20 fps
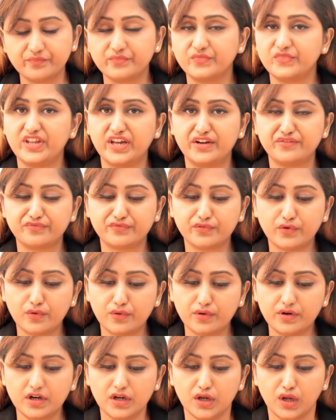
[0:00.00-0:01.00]

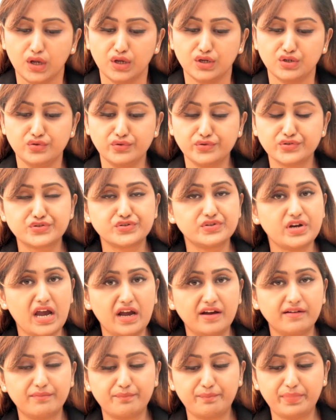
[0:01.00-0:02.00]
Therefore, you should
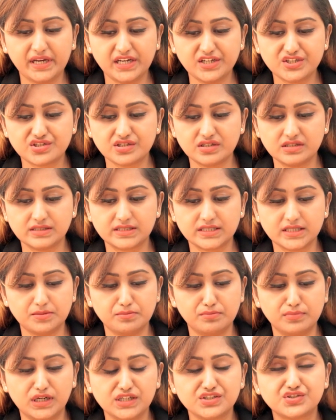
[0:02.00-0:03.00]
have patience
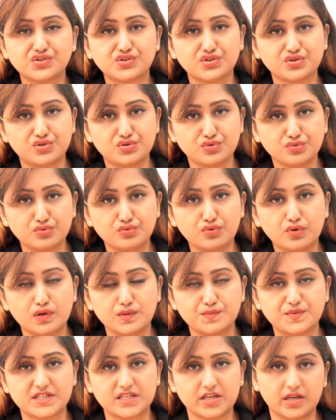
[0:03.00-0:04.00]
and must do
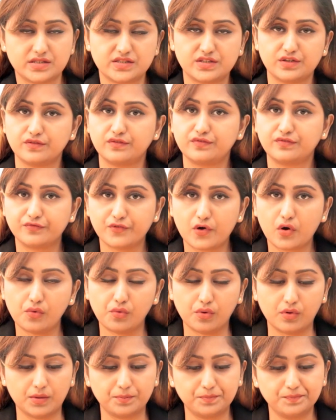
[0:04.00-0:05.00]
obsessive
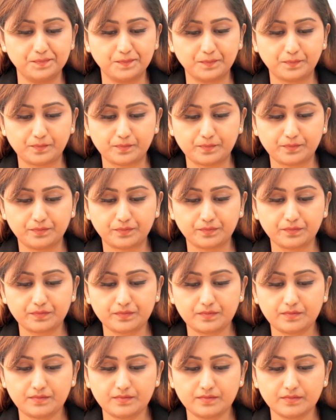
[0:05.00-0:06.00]
follow-up.
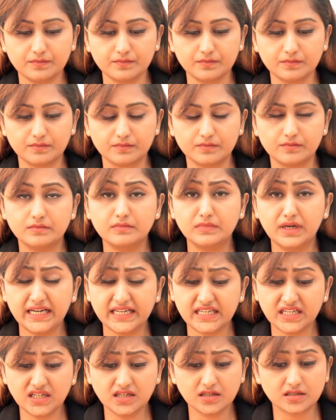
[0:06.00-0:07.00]

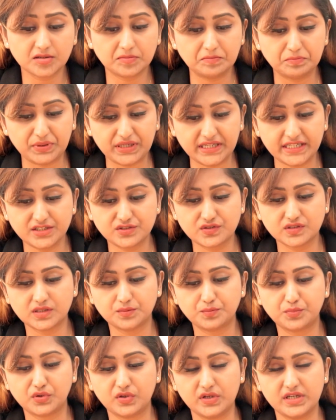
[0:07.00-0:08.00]
Making a complaint to
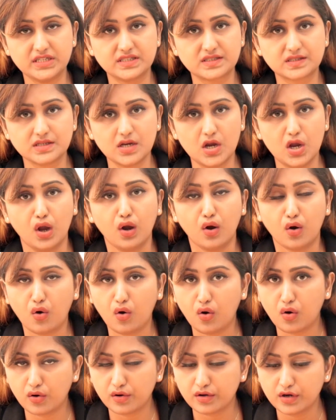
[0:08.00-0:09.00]
the police,
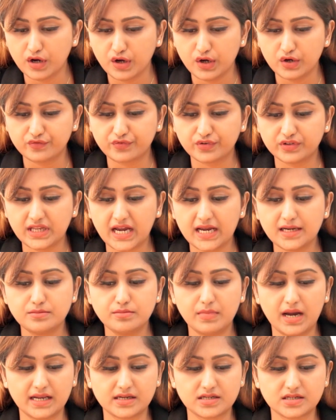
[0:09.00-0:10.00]
or for that
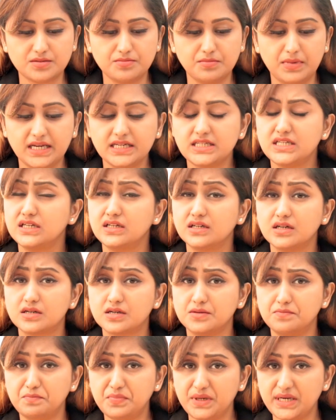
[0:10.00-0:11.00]
matter making a
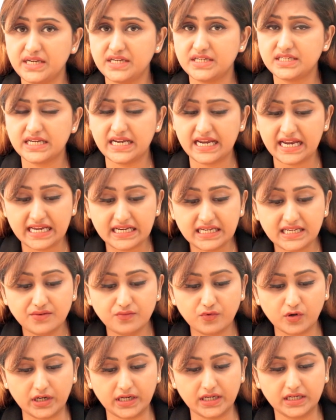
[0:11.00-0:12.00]
complaint
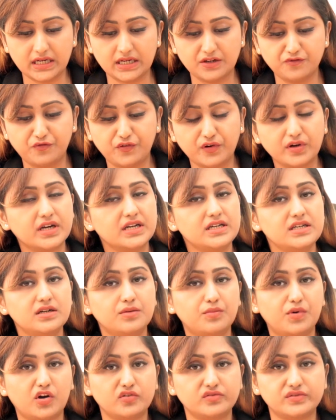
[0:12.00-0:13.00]
anywhere and forgetting
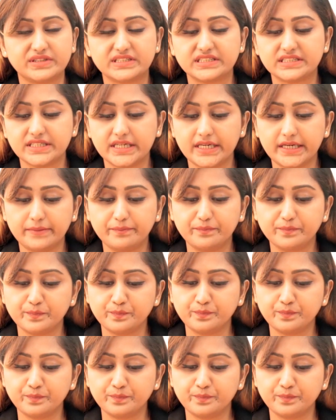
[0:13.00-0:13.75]
about the same,